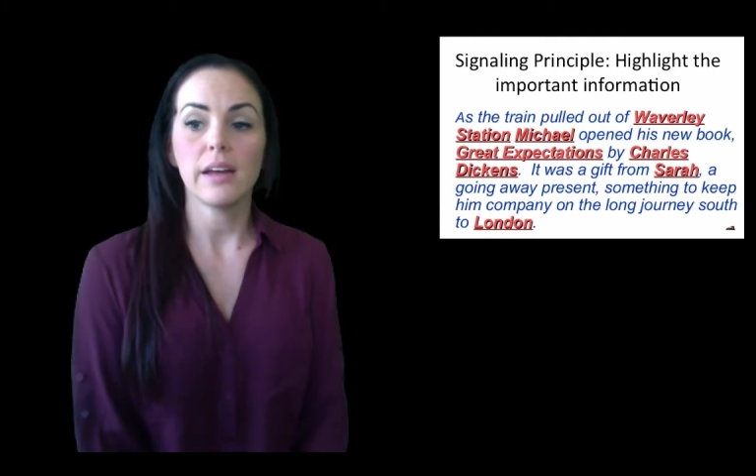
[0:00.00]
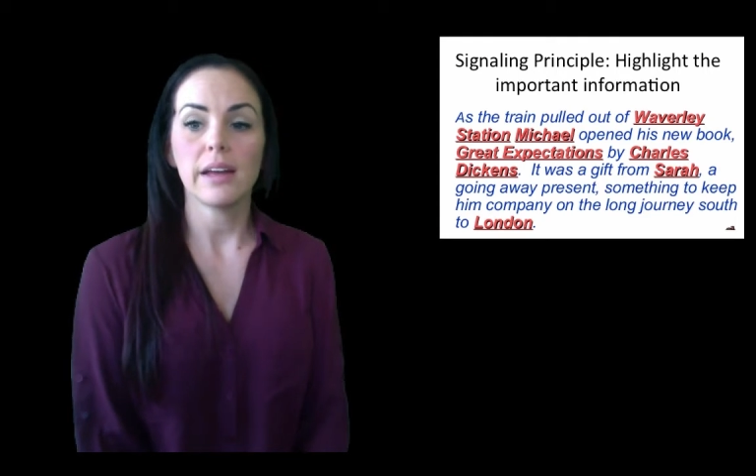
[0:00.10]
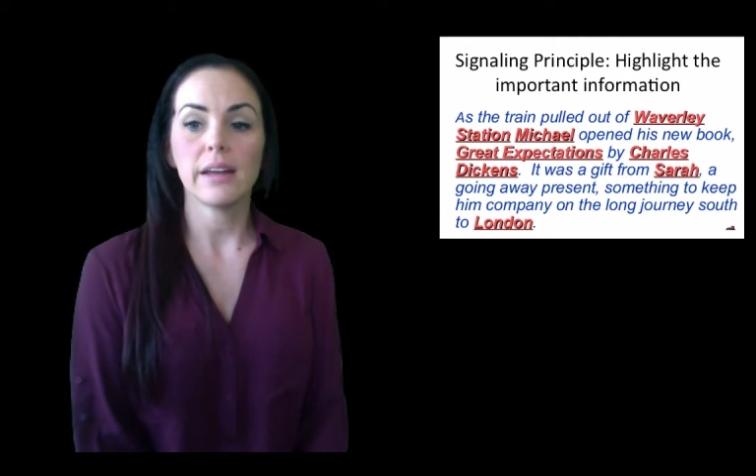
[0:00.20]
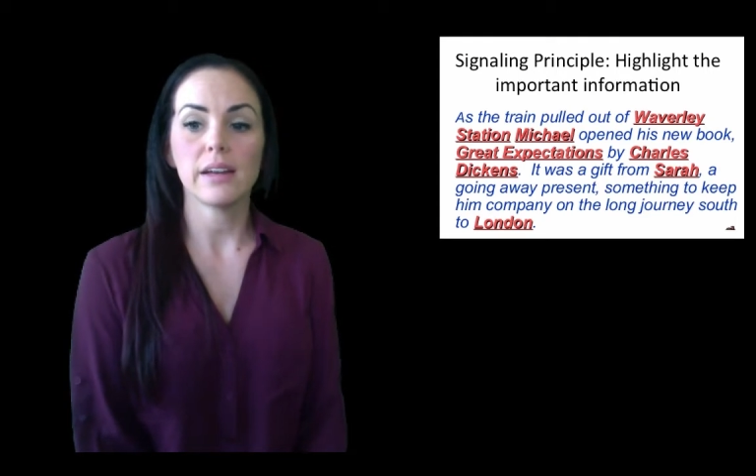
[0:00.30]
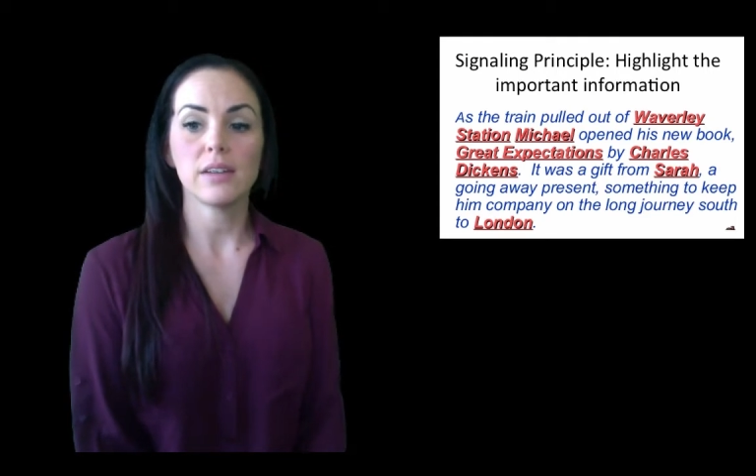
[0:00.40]

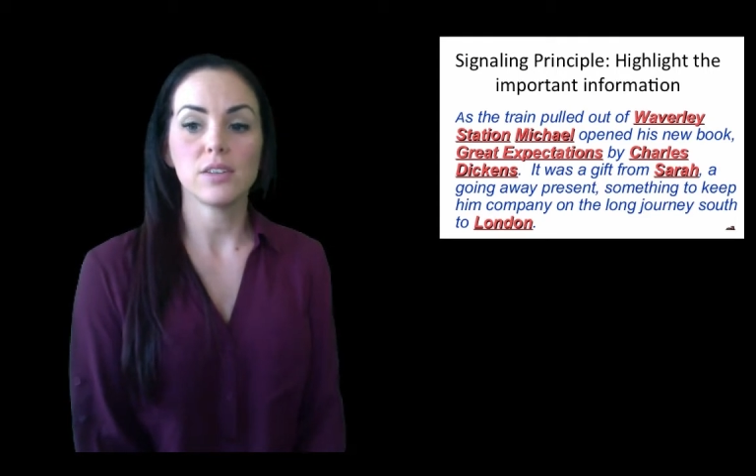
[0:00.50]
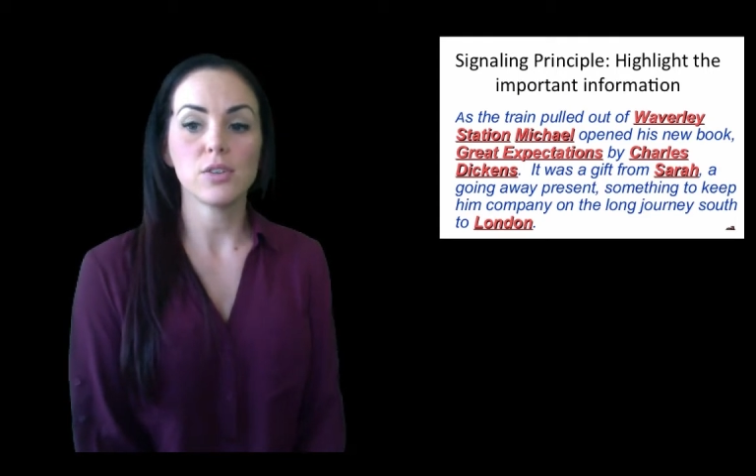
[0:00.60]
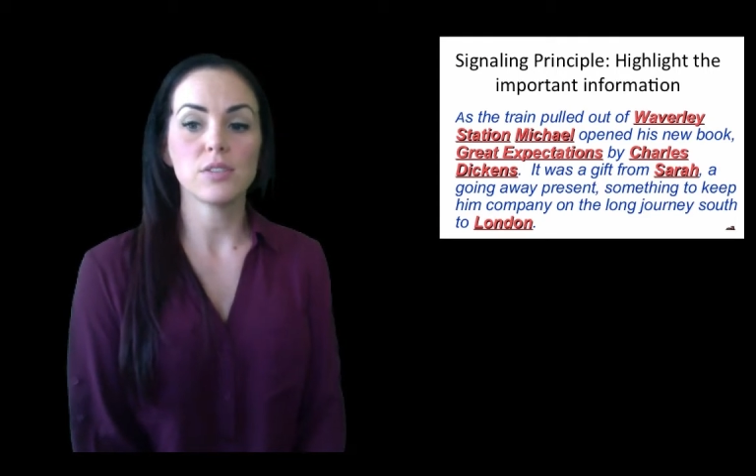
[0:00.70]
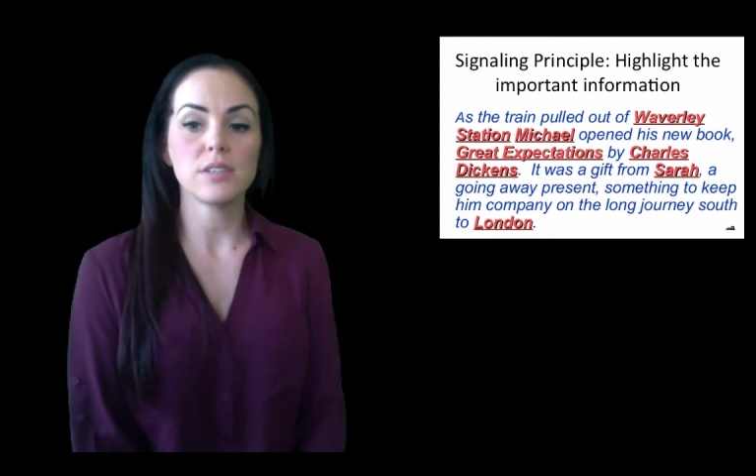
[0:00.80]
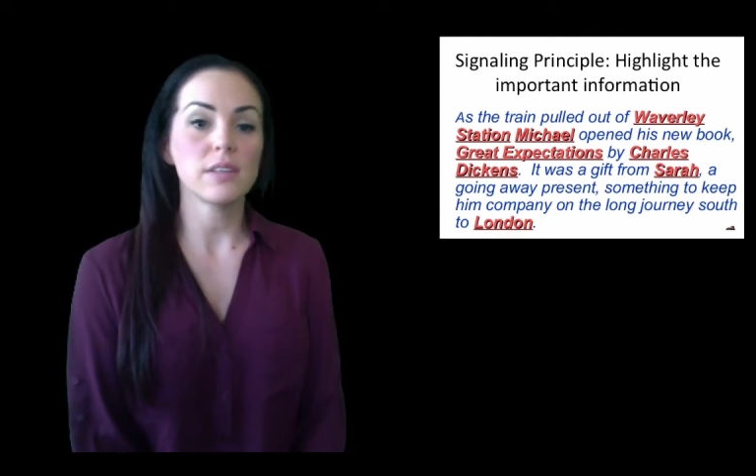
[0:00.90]
And you
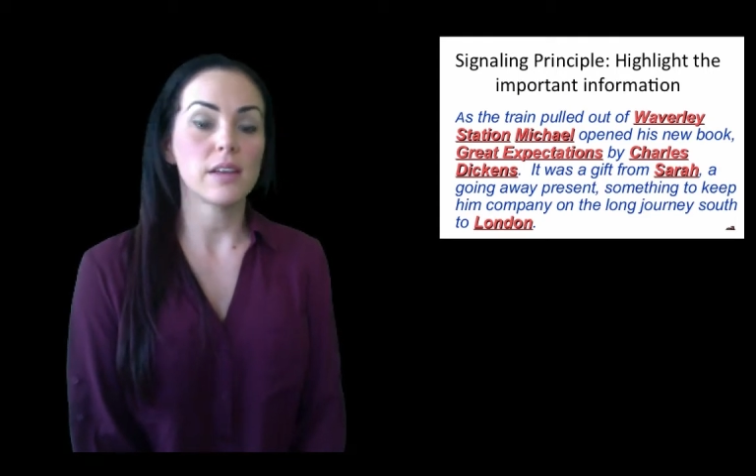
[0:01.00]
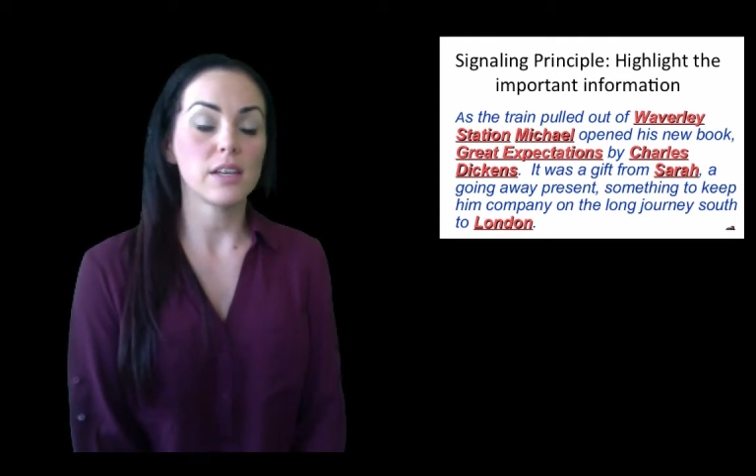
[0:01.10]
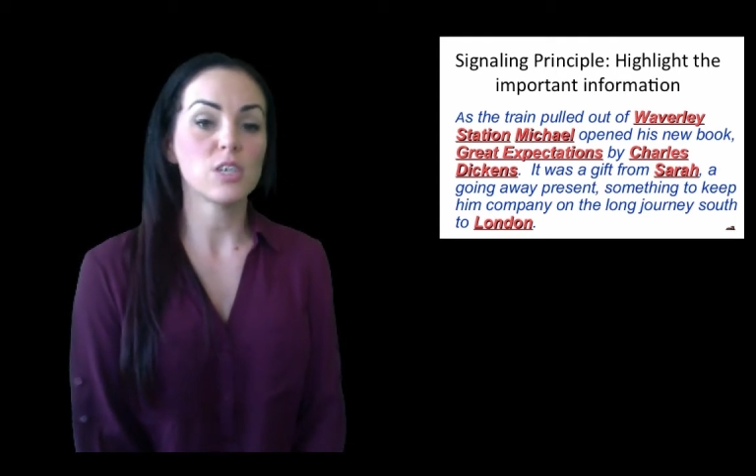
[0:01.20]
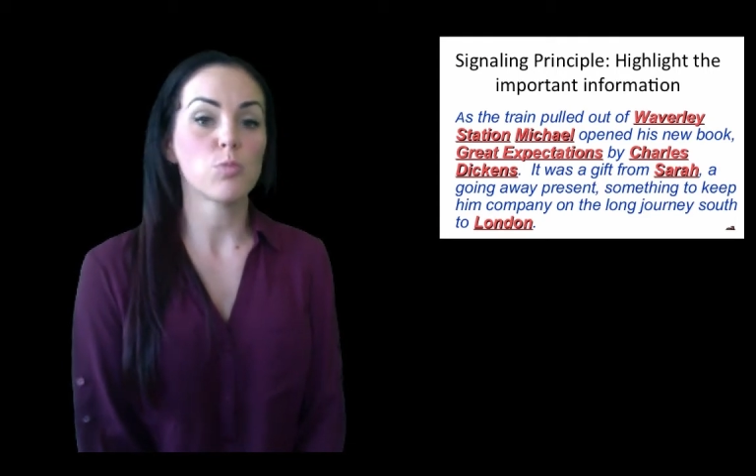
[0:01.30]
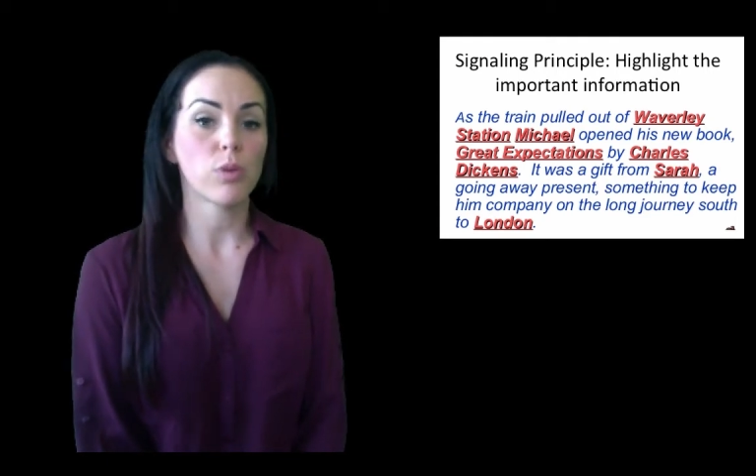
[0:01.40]
can see that
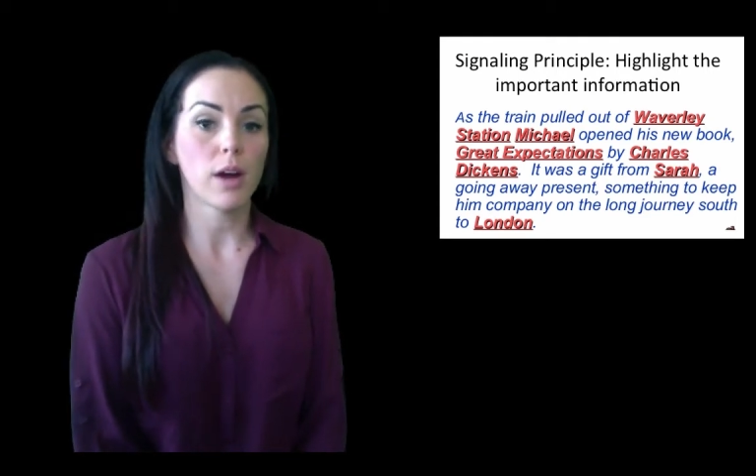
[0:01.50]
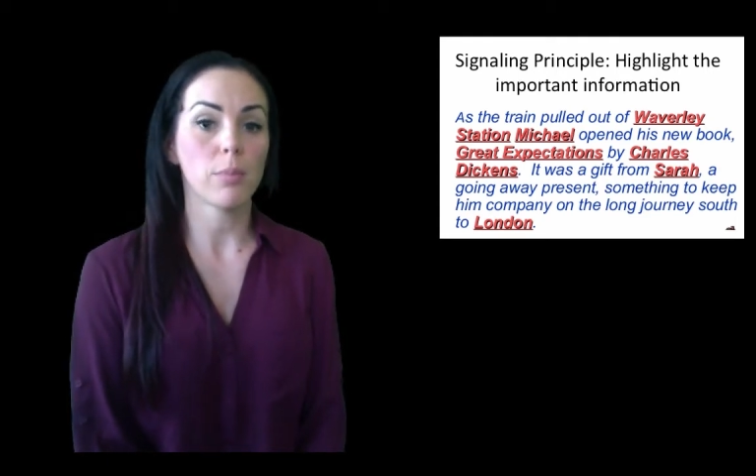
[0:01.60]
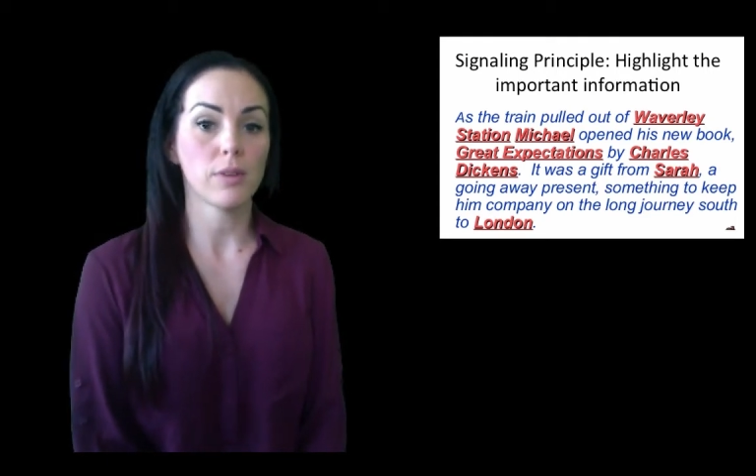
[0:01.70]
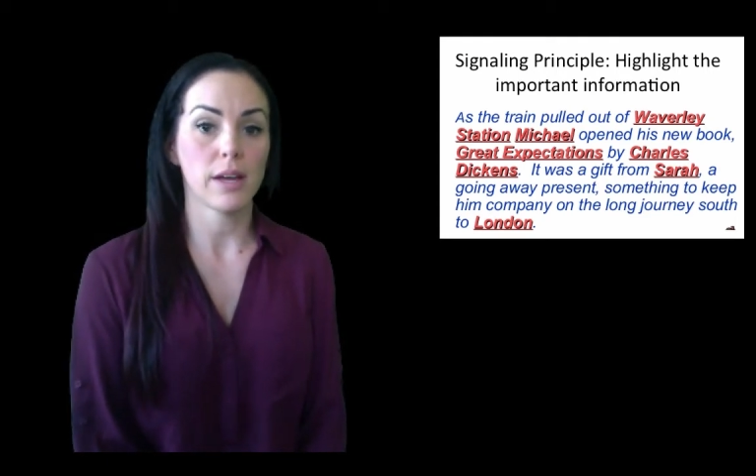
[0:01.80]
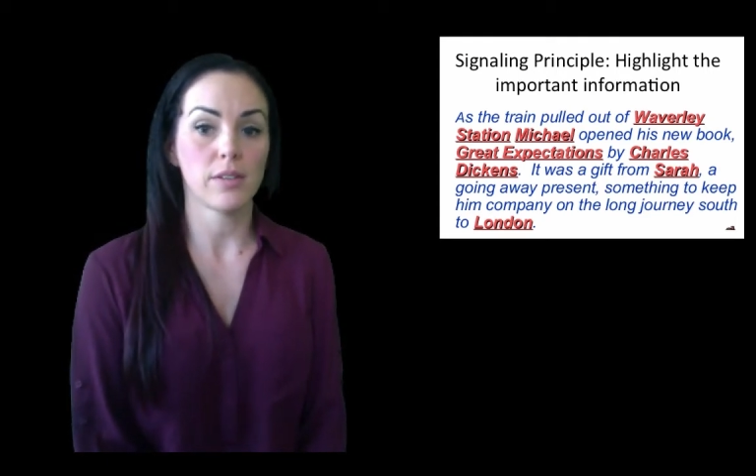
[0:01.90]
each
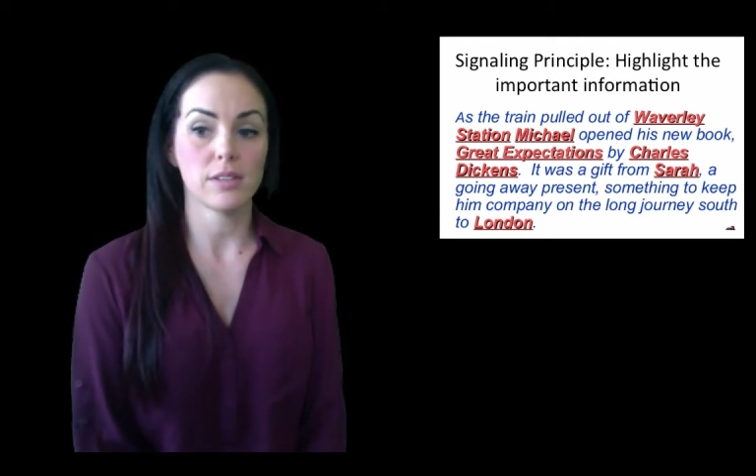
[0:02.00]
proper noun